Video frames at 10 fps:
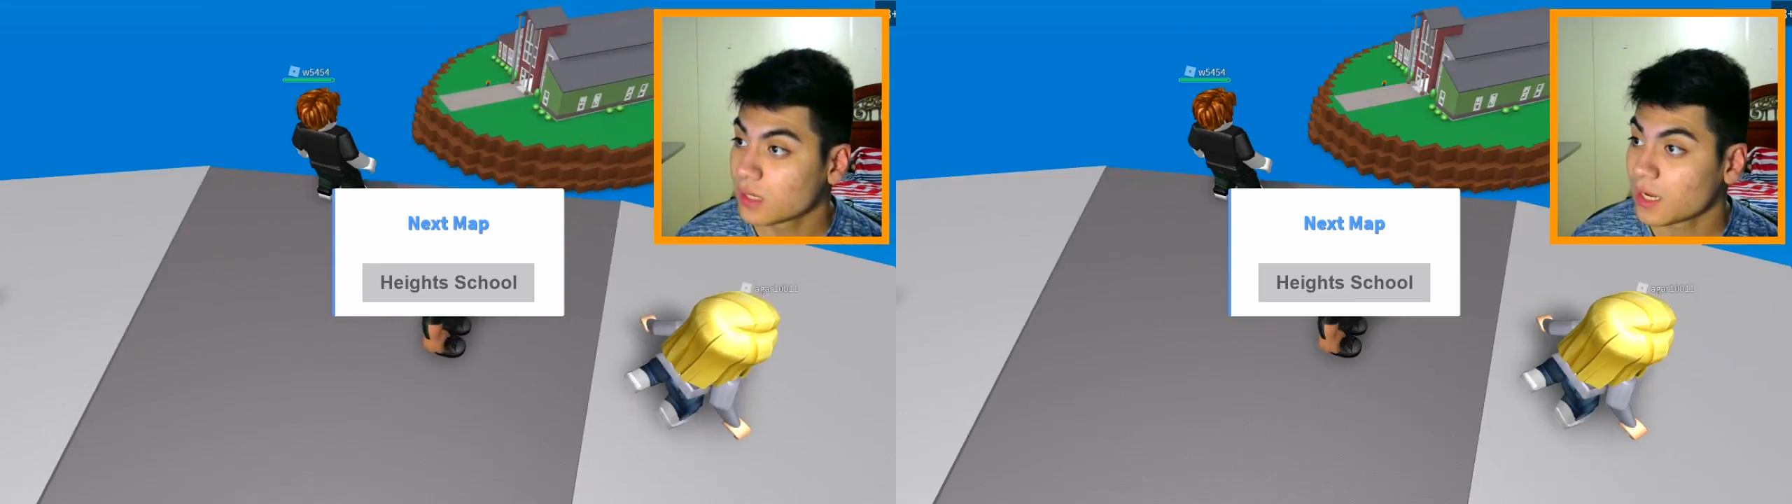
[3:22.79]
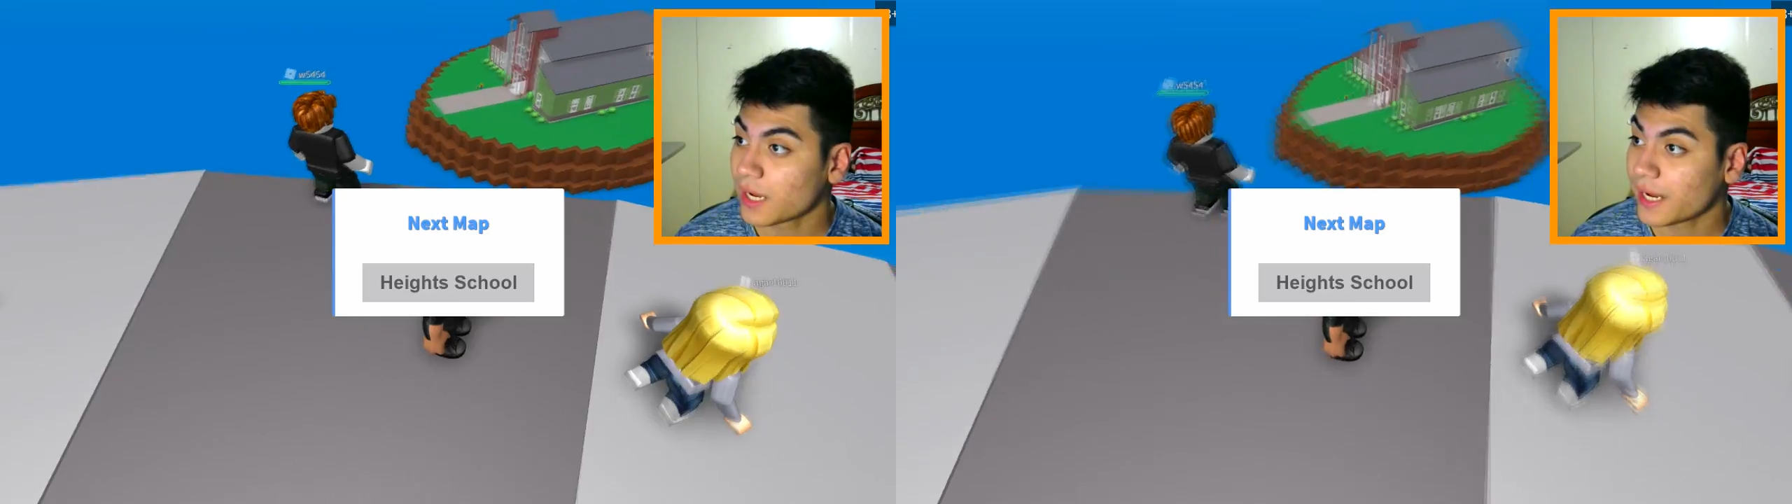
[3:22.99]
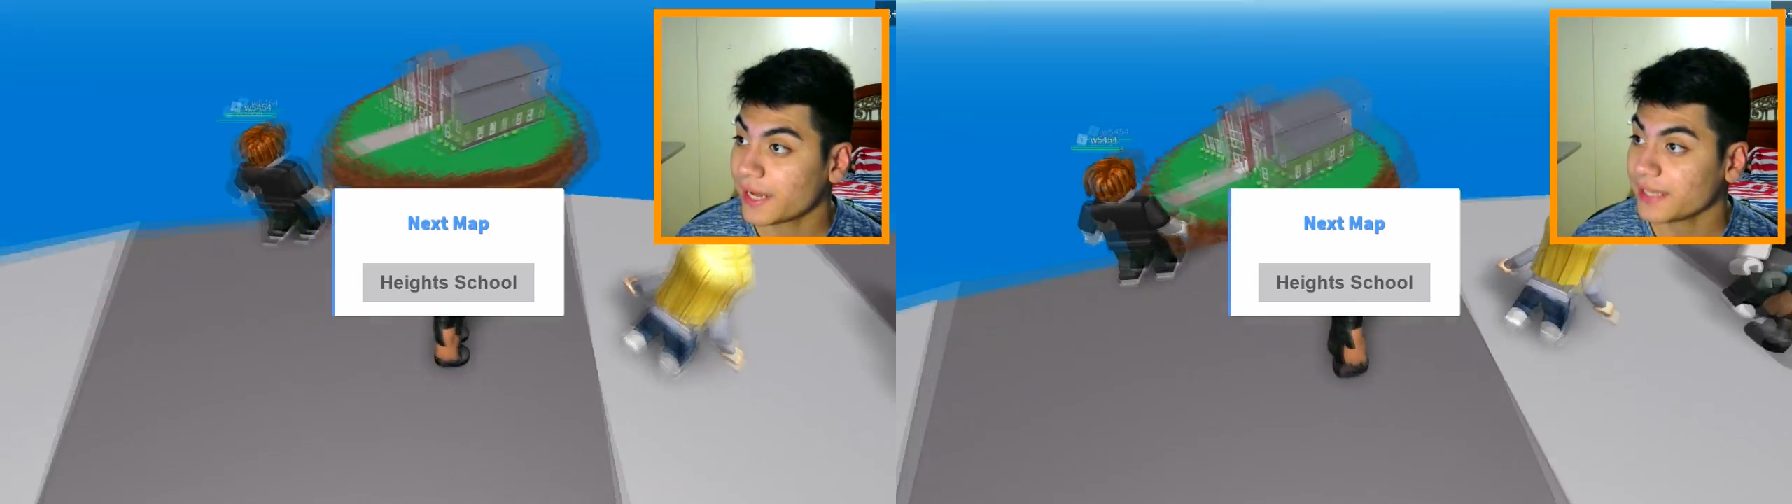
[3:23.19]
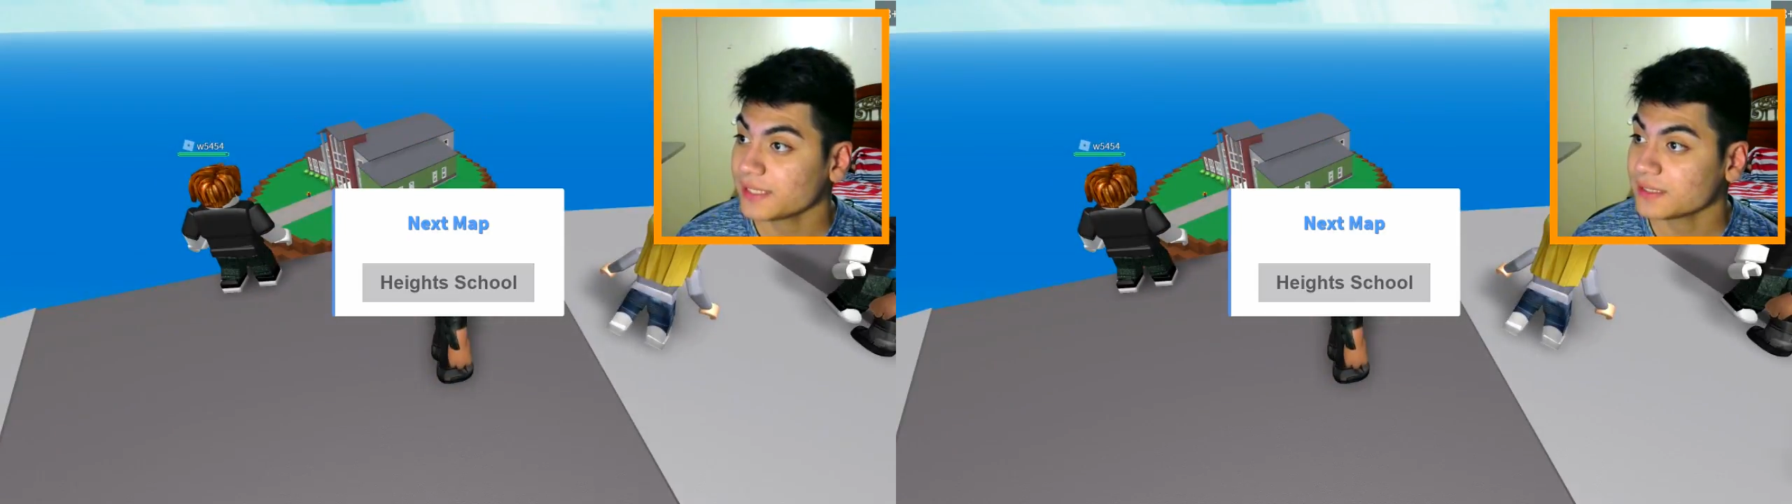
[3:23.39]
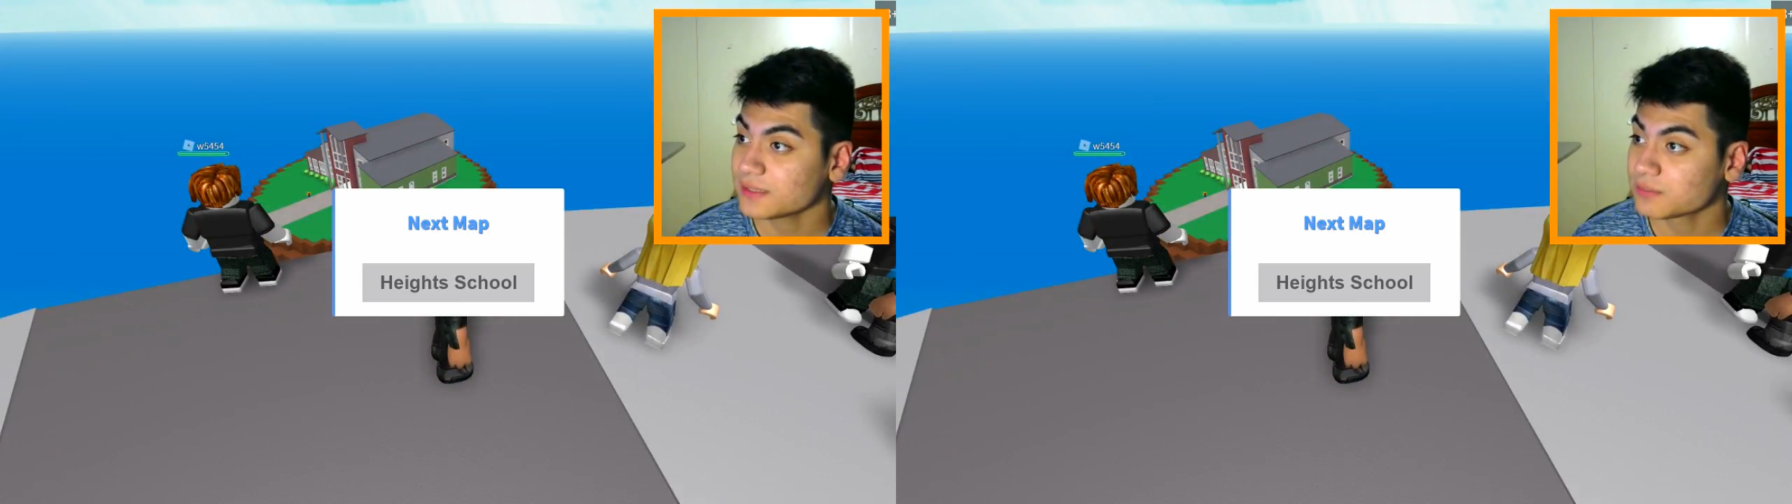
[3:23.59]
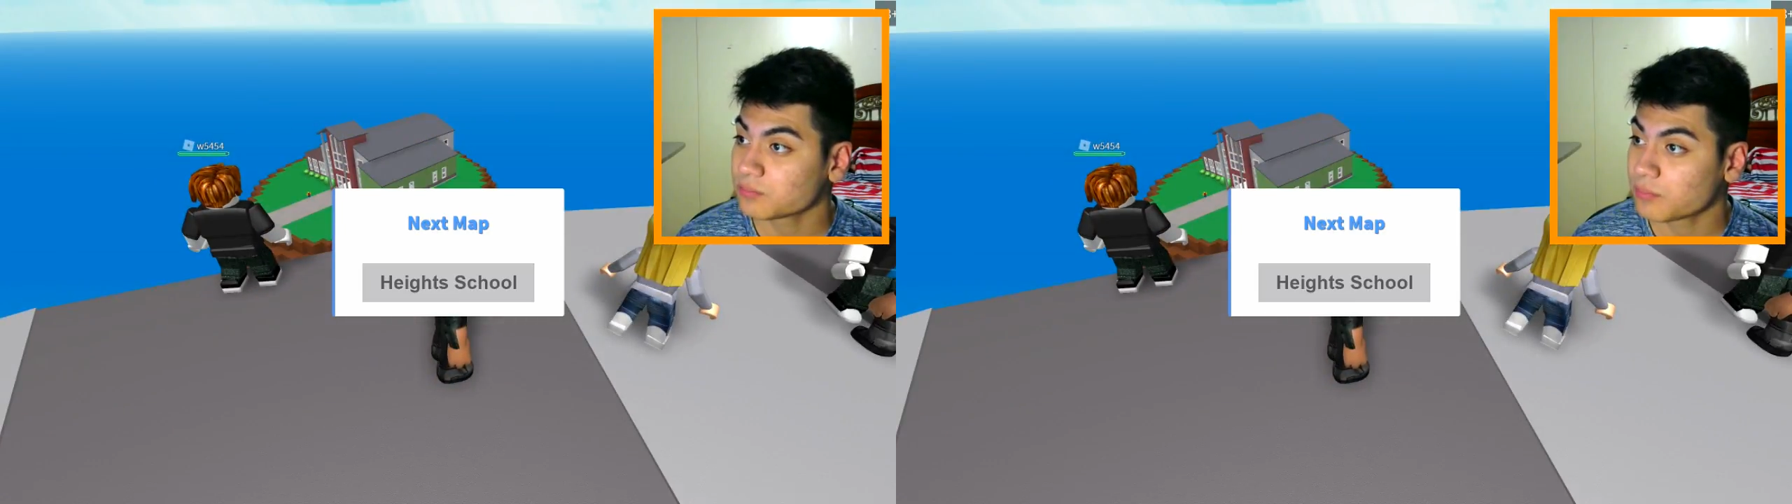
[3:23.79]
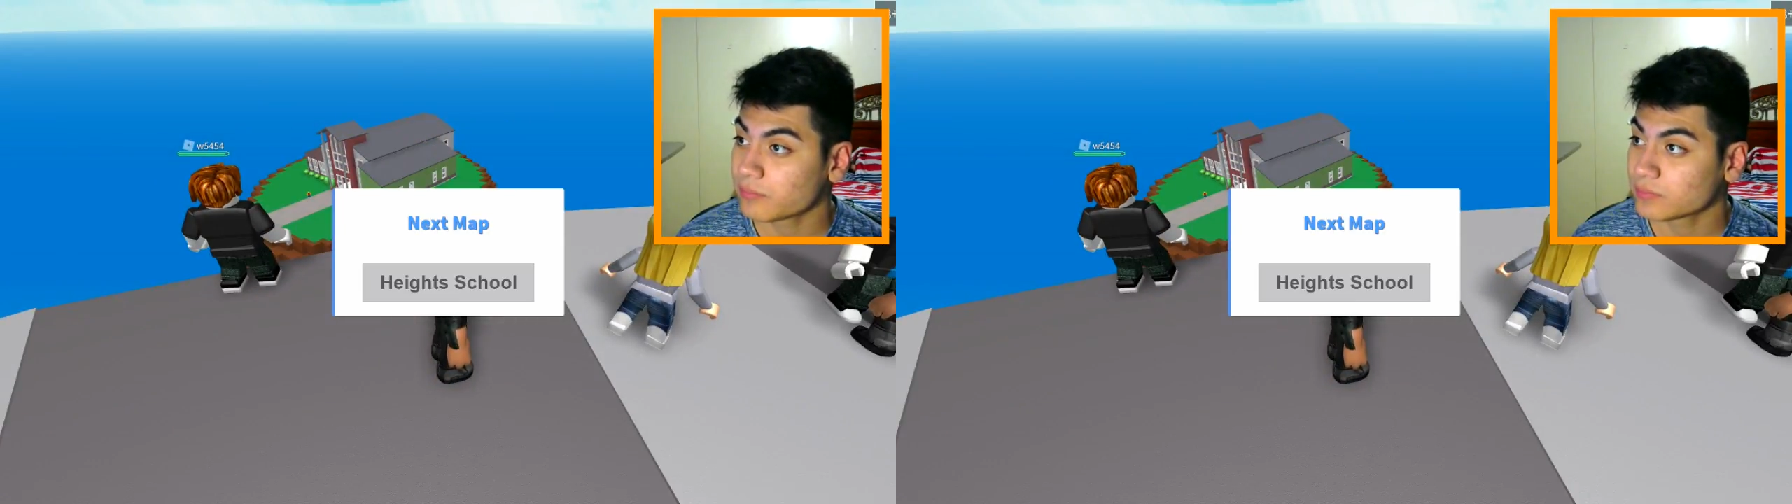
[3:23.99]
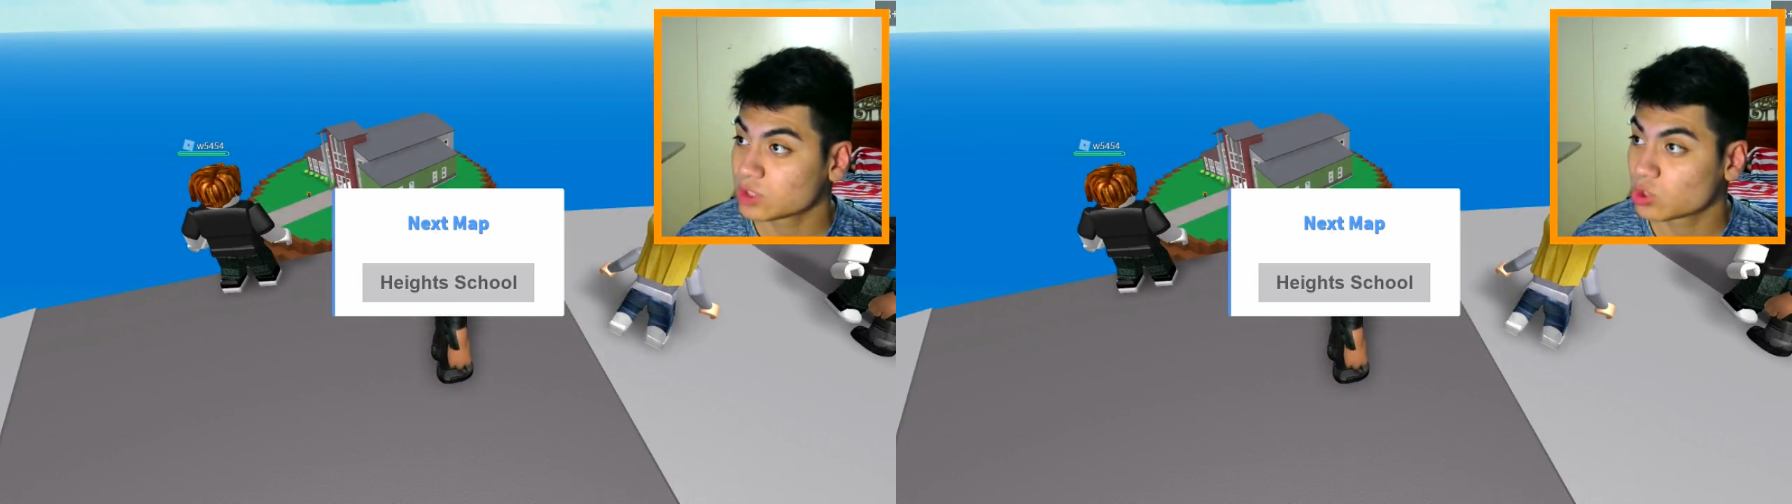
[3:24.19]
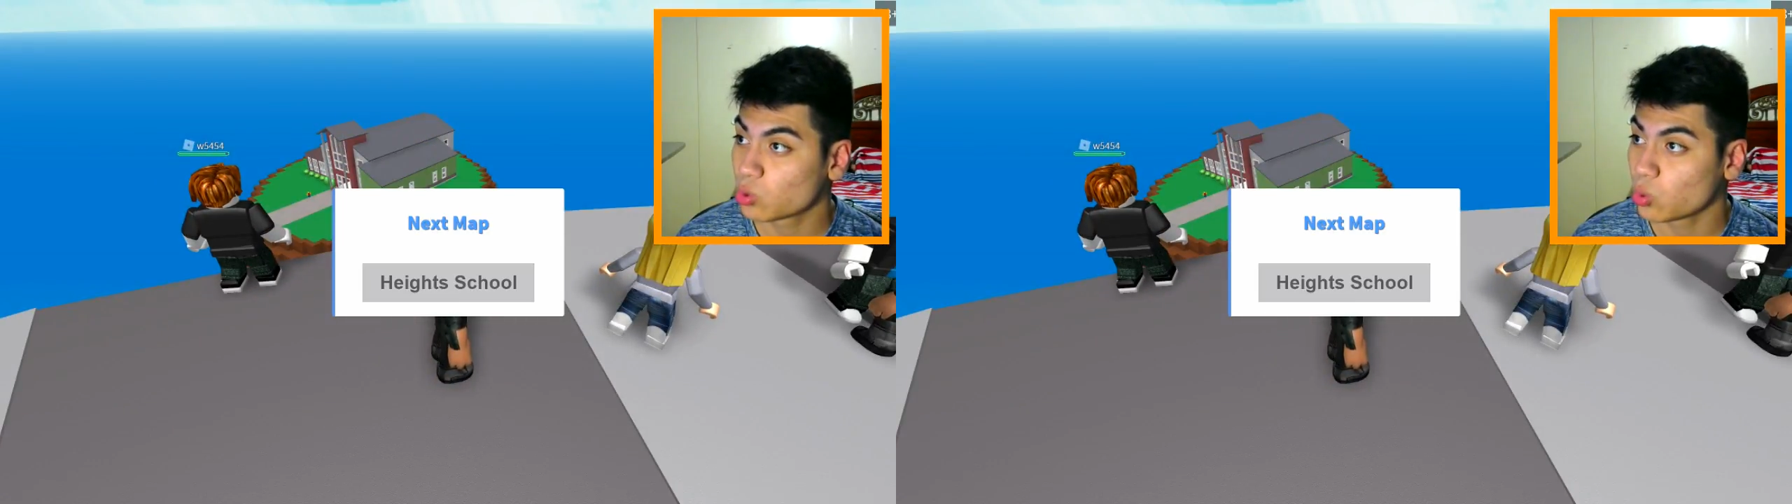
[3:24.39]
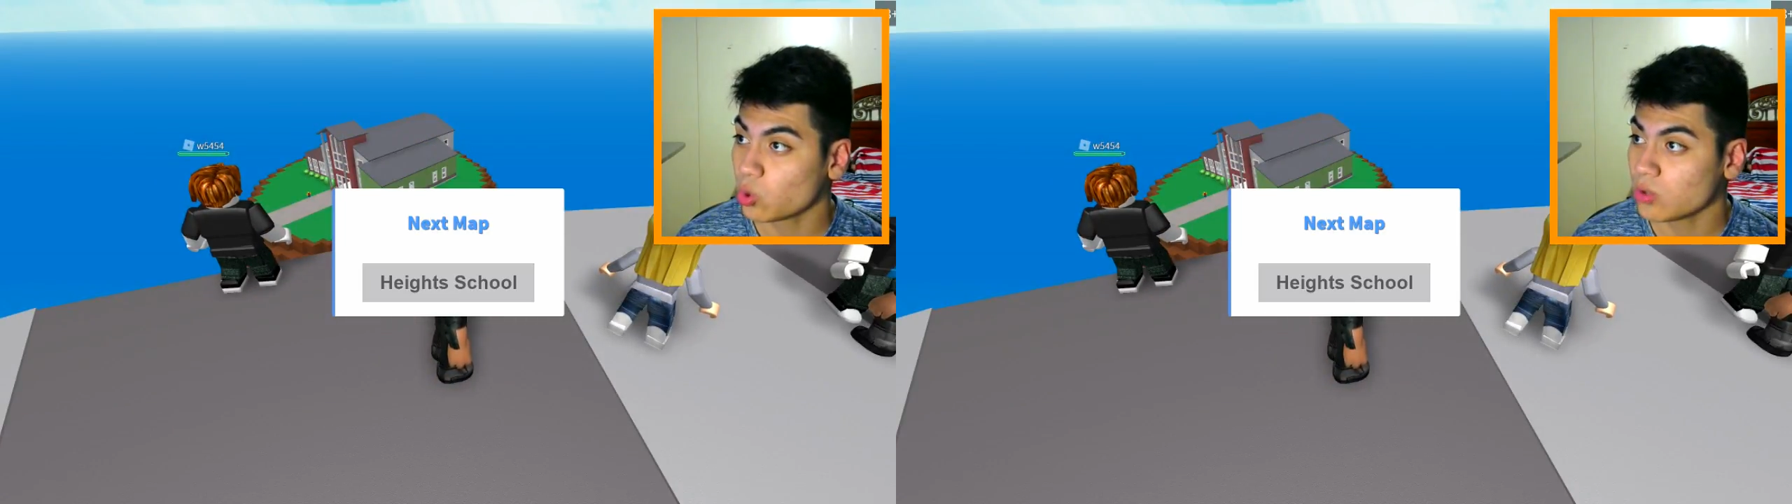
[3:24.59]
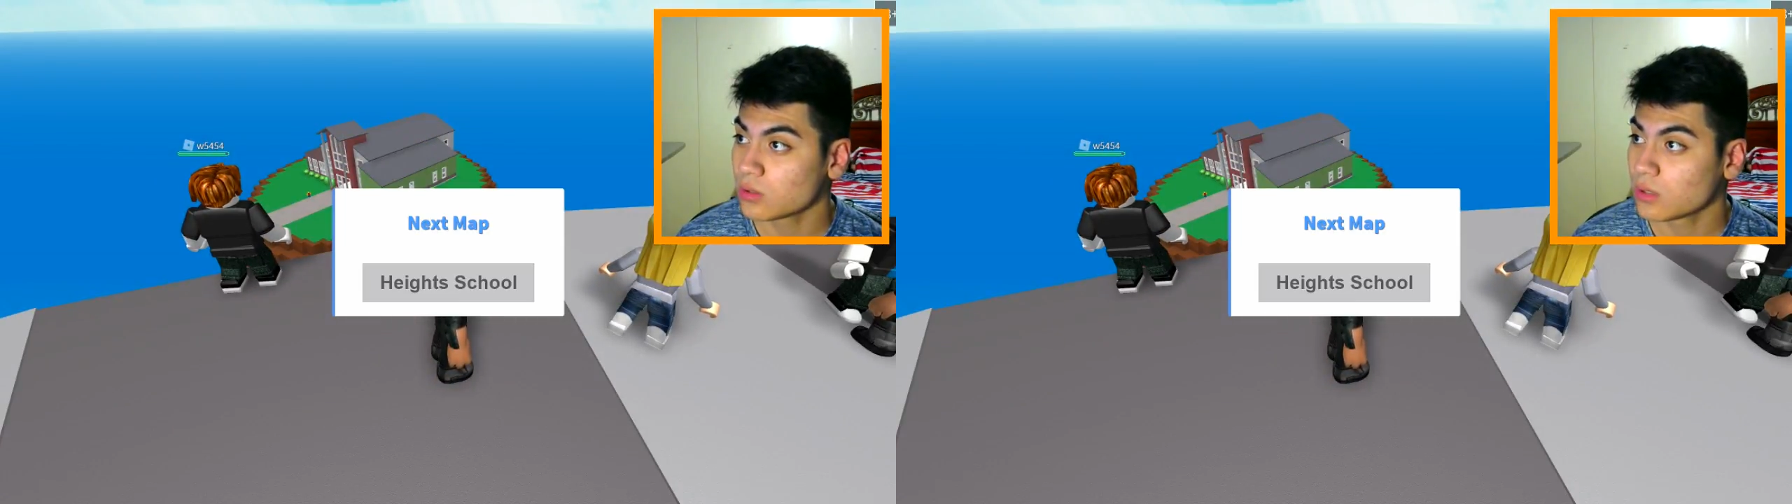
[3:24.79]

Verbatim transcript: Highest school?